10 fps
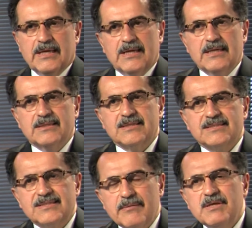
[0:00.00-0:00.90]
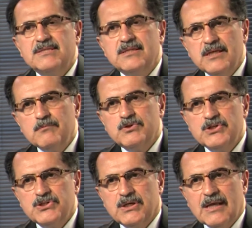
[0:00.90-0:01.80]
in the semi-sitting
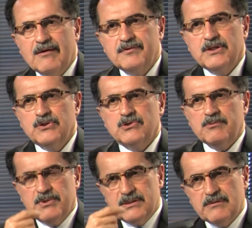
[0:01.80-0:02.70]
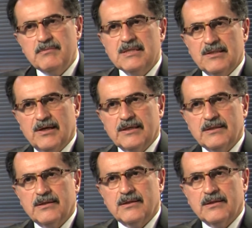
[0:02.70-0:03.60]
position after you repair the midline,
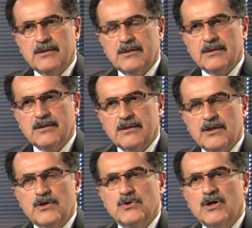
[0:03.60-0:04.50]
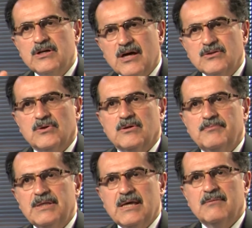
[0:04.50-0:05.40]
you are not going to
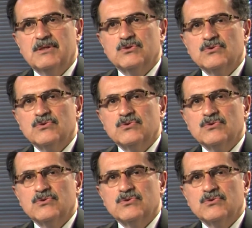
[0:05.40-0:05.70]
be able to